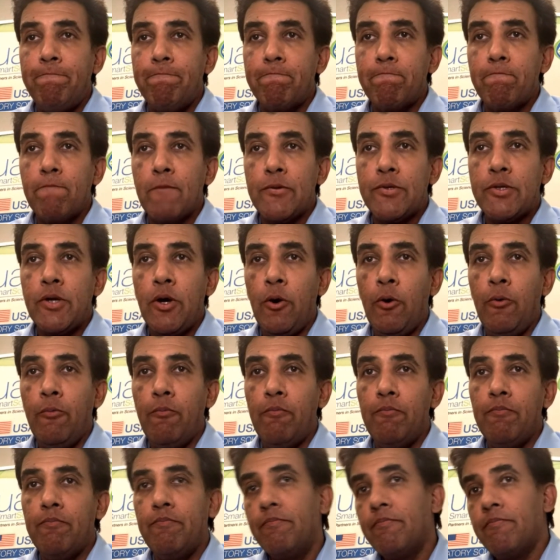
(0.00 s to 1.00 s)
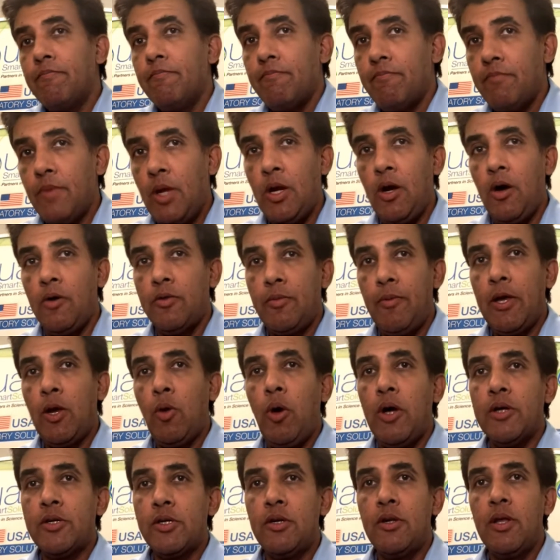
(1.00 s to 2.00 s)
So, the big
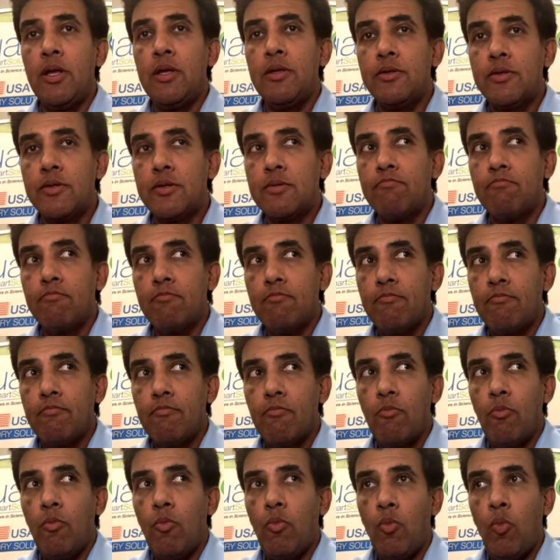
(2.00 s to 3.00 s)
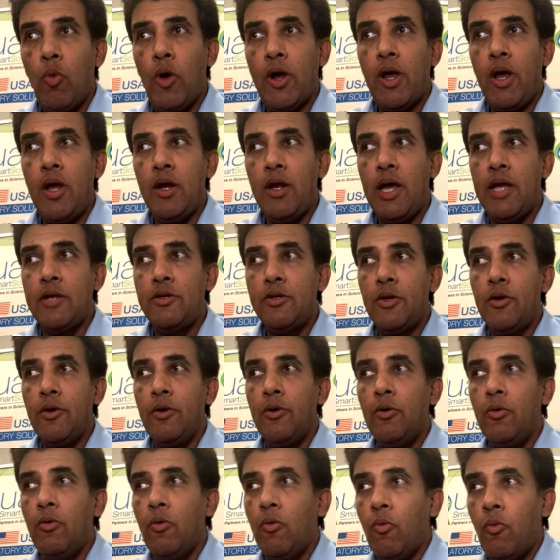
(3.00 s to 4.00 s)
question is, what can I
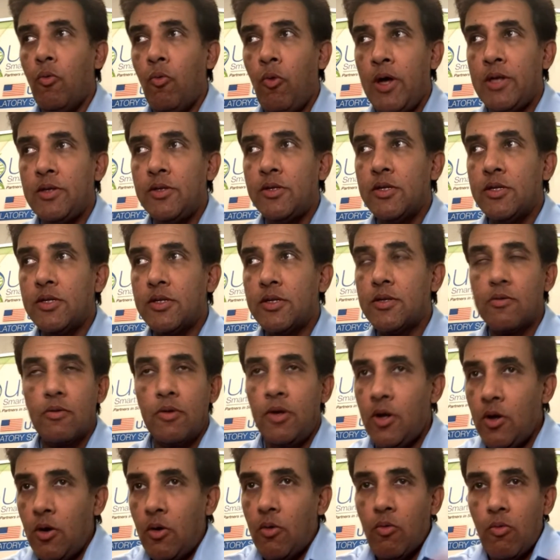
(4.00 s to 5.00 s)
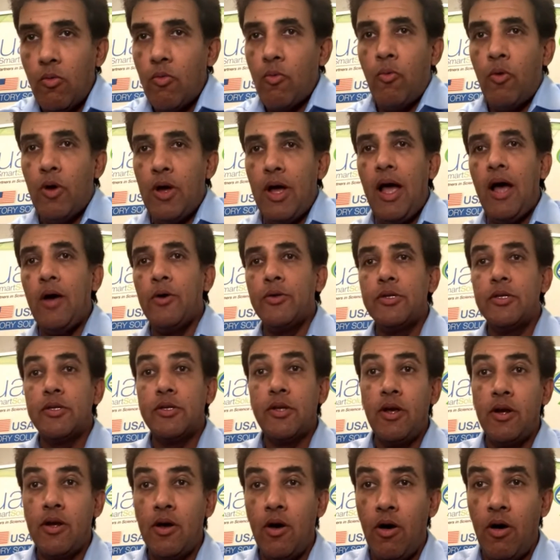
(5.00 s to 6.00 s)
do? When's this, how is this
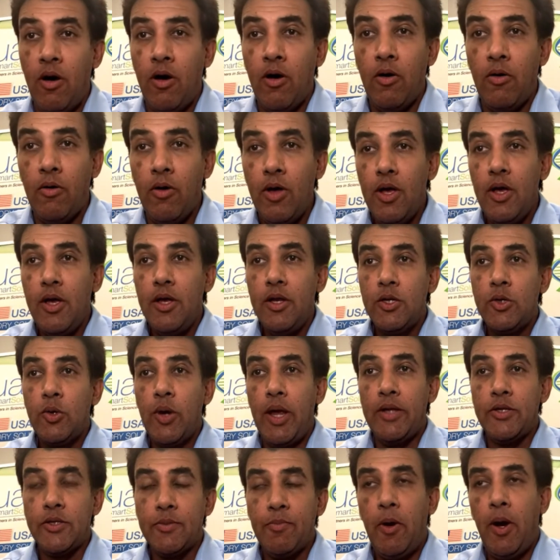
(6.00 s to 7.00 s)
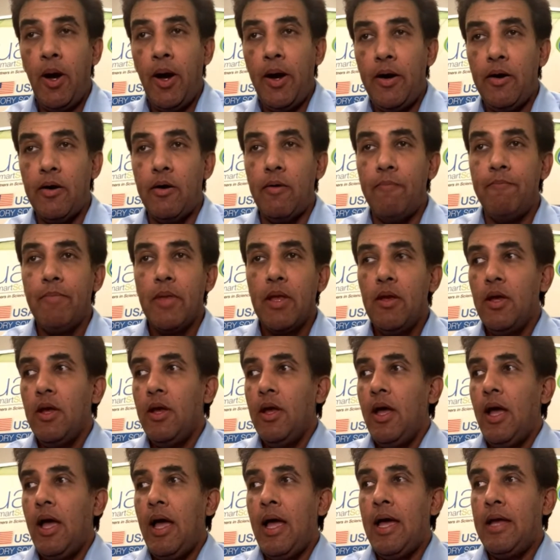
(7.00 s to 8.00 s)
going to all transpire?
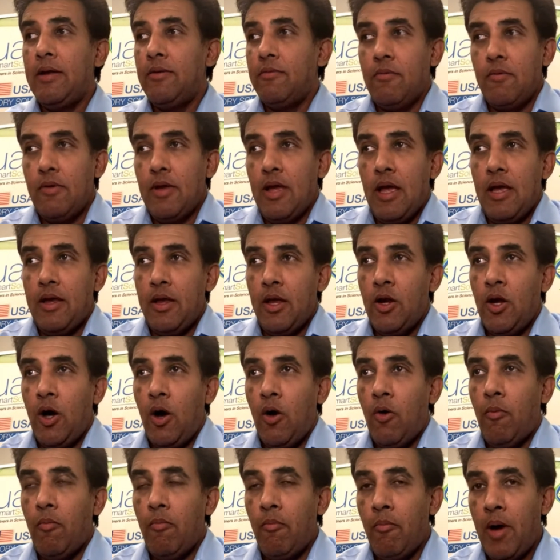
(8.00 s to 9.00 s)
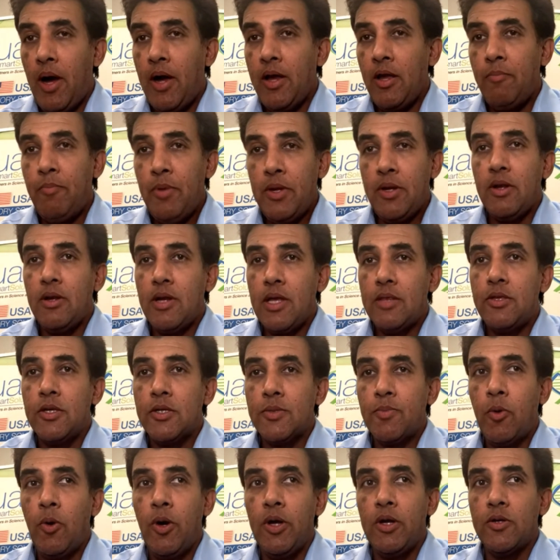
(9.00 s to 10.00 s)
And, my opinion at this
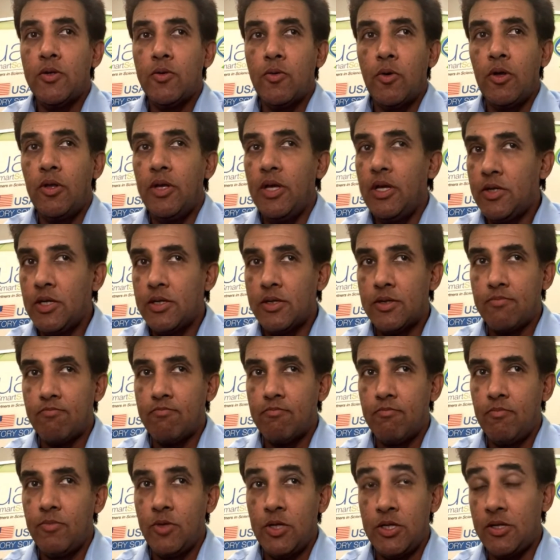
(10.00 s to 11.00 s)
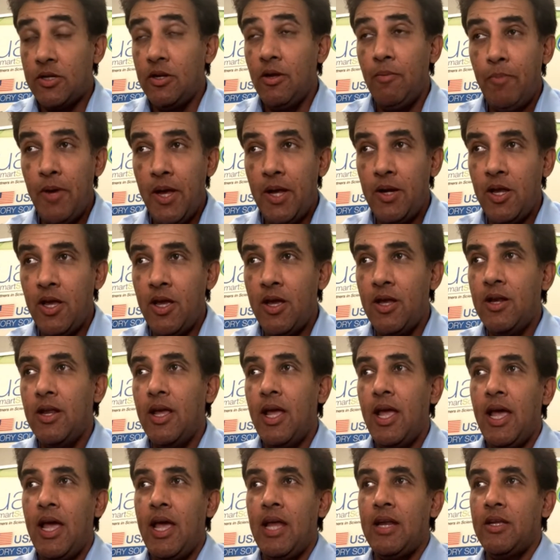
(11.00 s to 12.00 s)
point is really just an opinion,
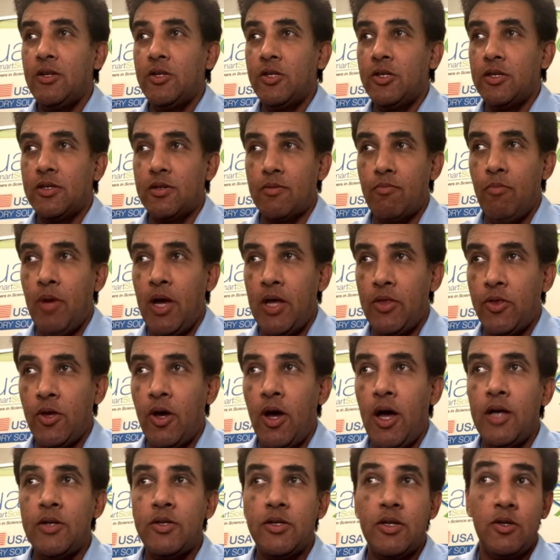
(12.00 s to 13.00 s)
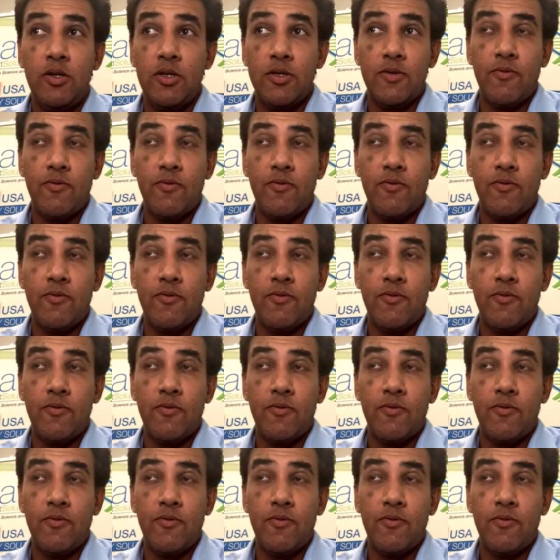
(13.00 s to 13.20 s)
and it's just my thoughts and just